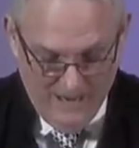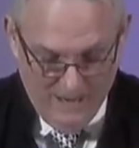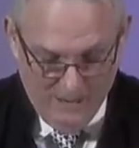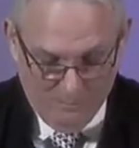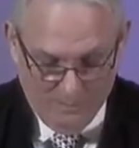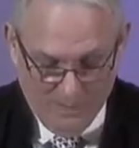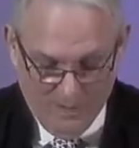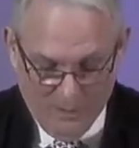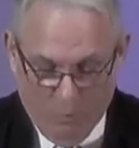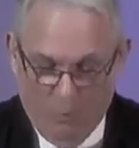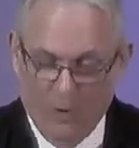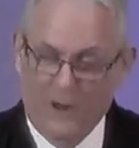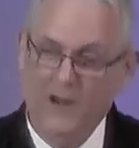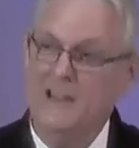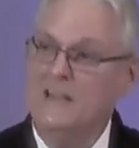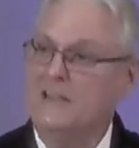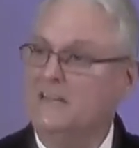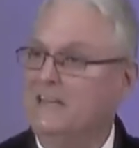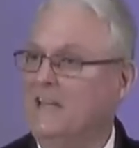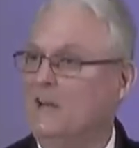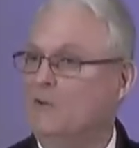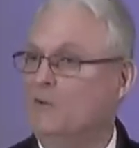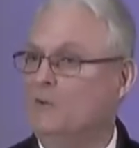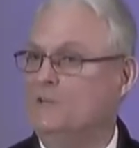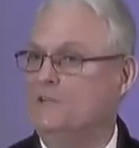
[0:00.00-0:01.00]
But what he
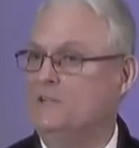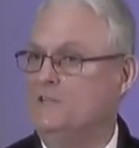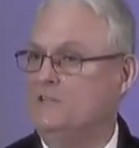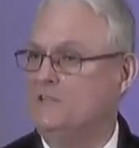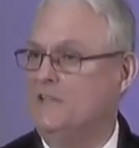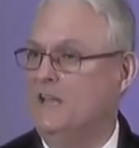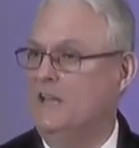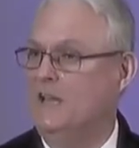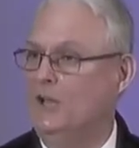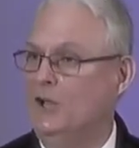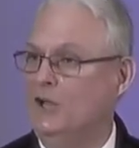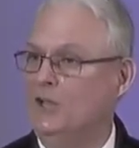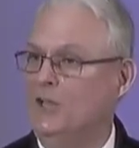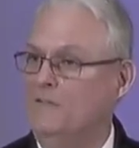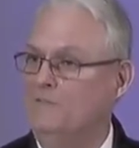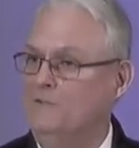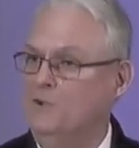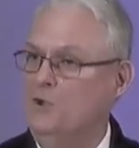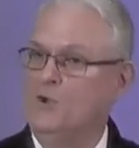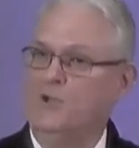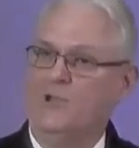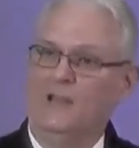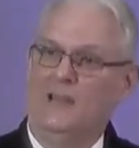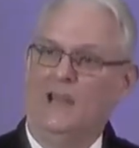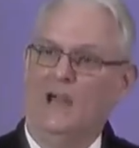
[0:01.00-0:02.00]
did was he said, Look, if
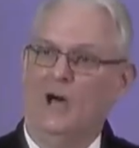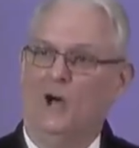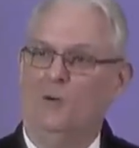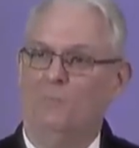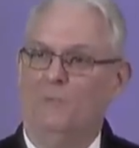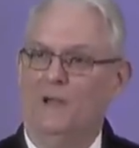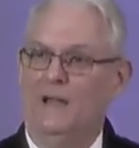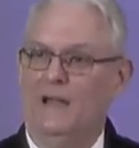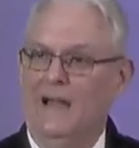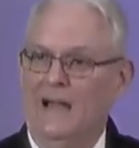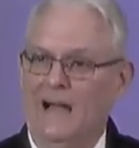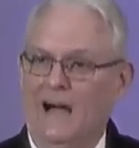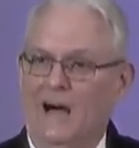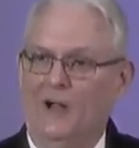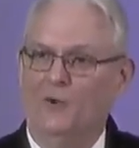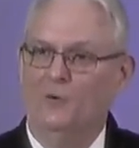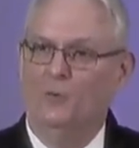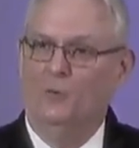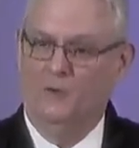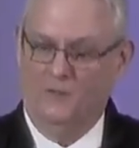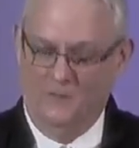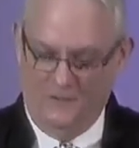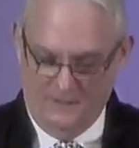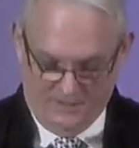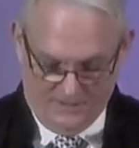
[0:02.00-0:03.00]
you can help me out
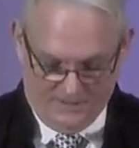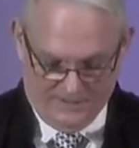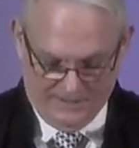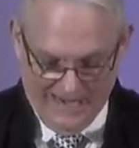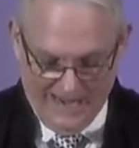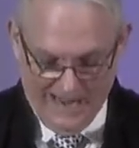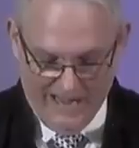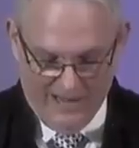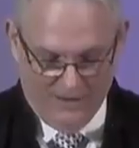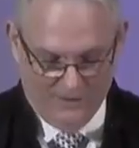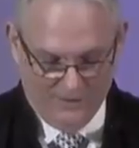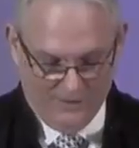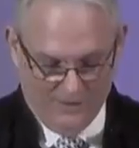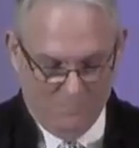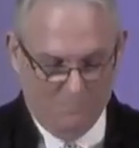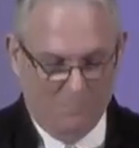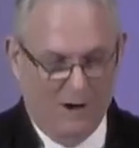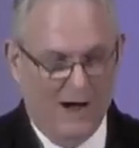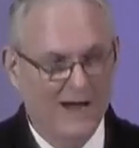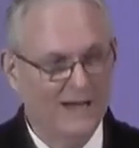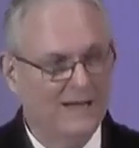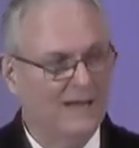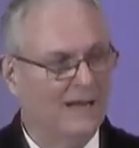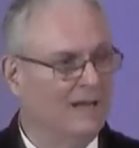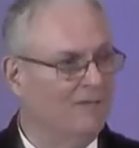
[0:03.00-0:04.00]
with this sound and
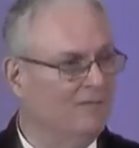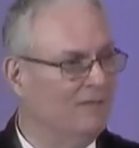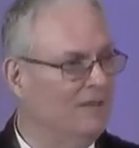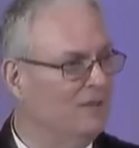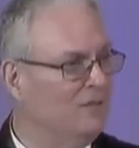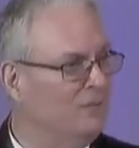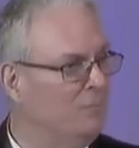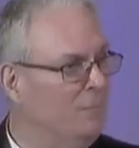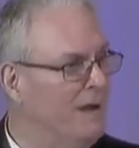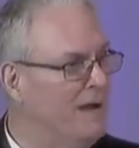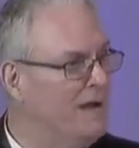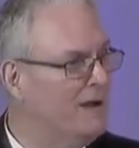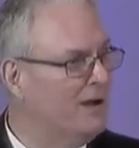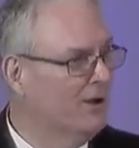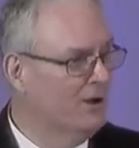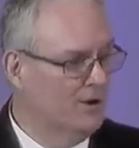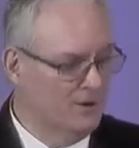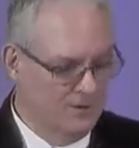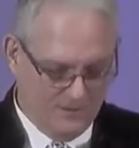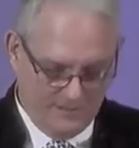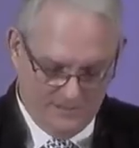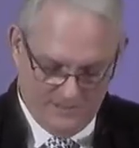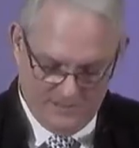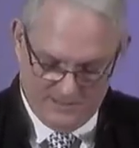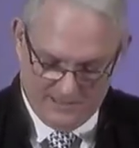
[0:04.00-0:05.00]
miking the
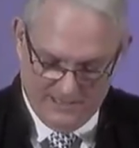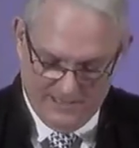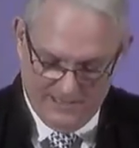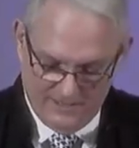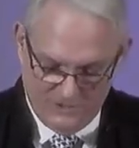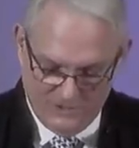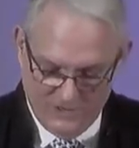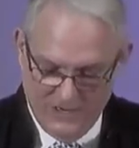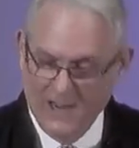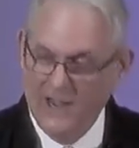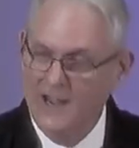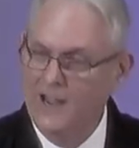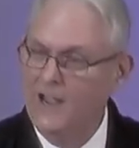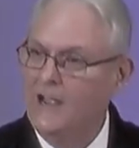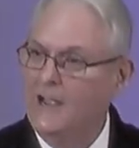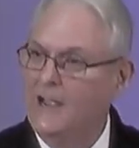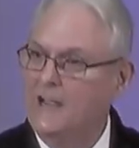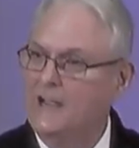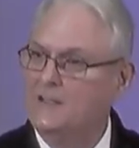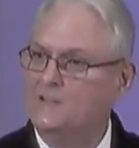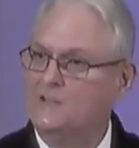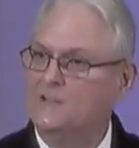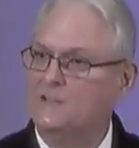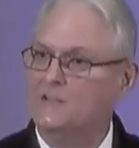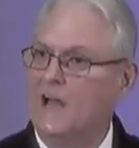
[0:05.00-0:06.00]
speakers and such, he
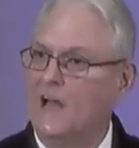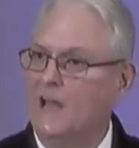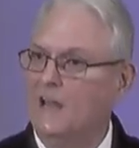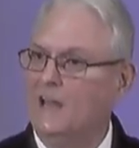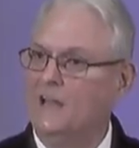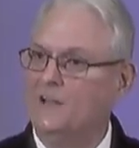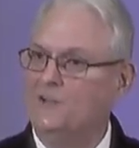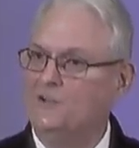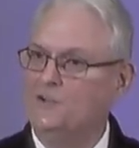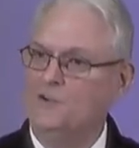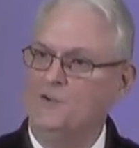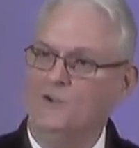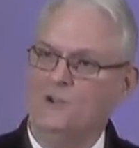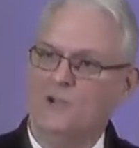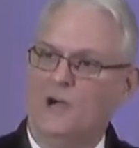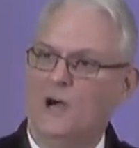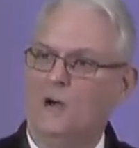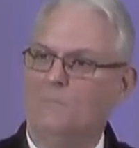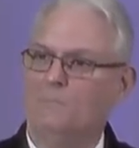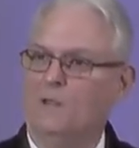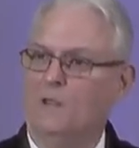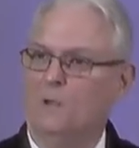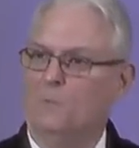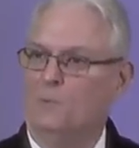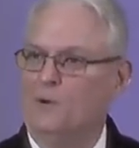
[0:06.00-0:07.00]
says, I'll let you come
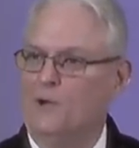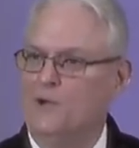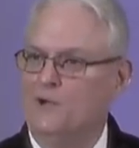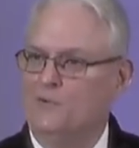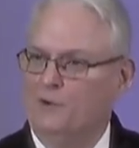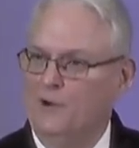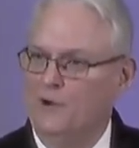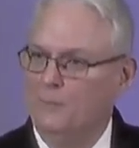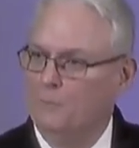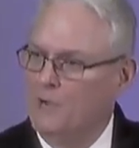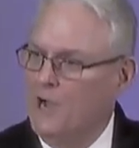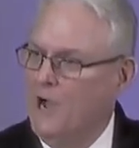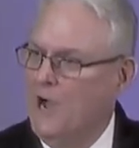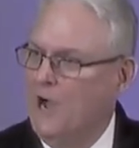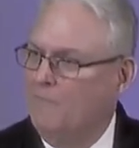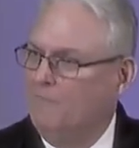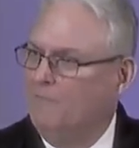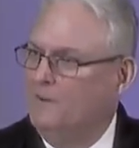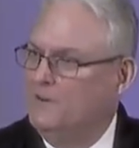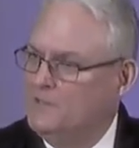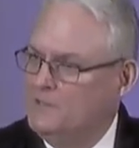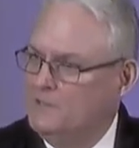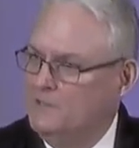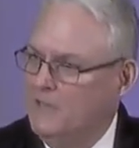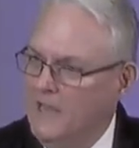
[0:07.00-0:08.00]
to the pre trib
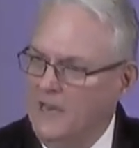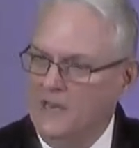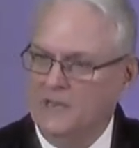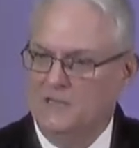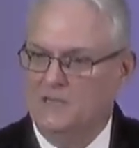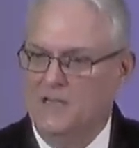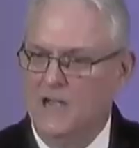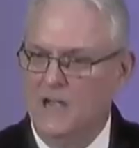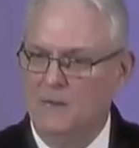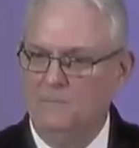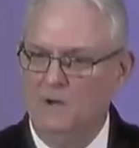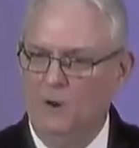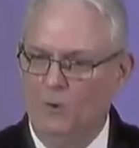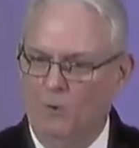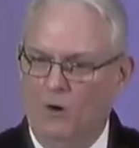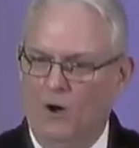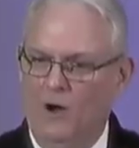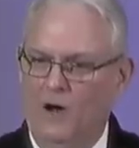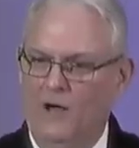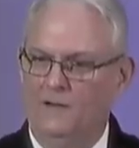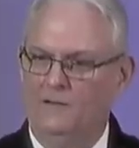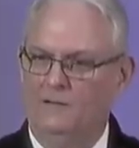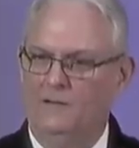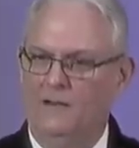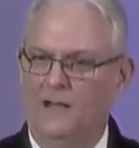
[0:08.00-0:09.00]
conference anytime you
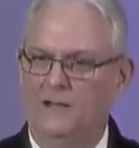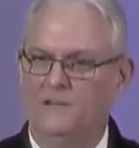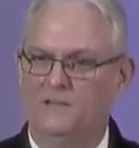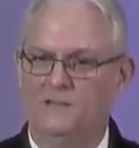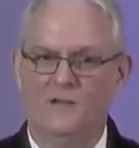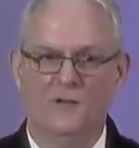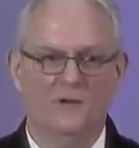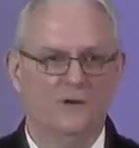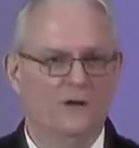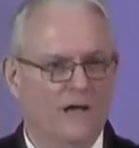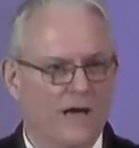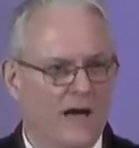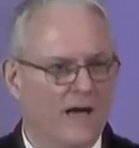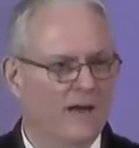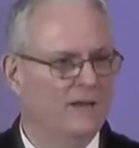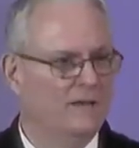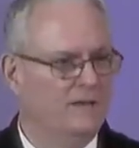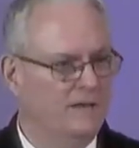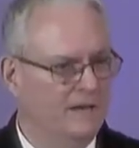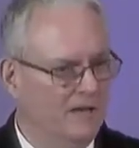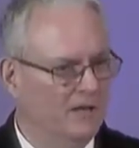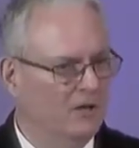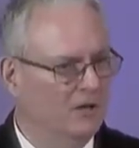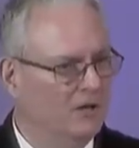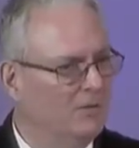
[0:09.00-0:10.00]
want. And I said, You got a
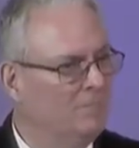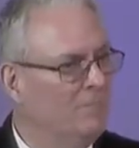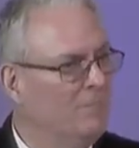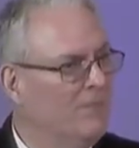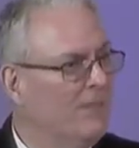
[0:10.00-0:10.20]
deal.